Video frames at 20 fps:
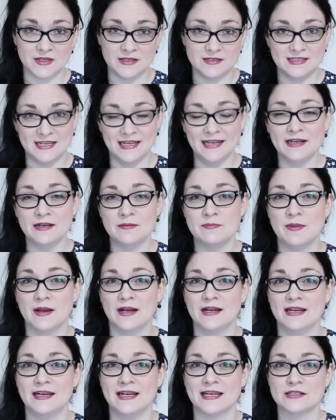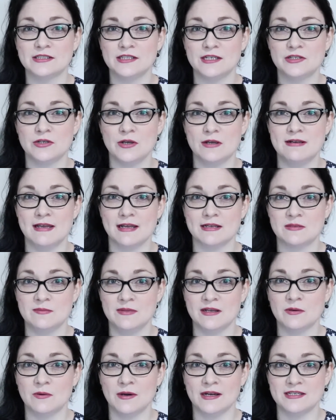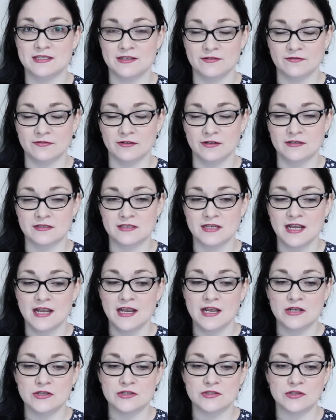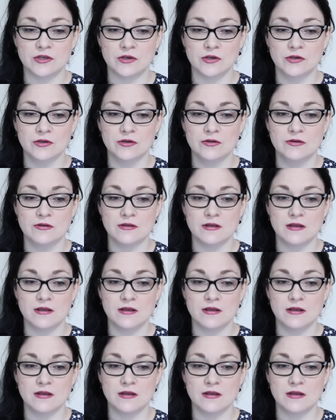deck, but it actually turned out to be quite different. So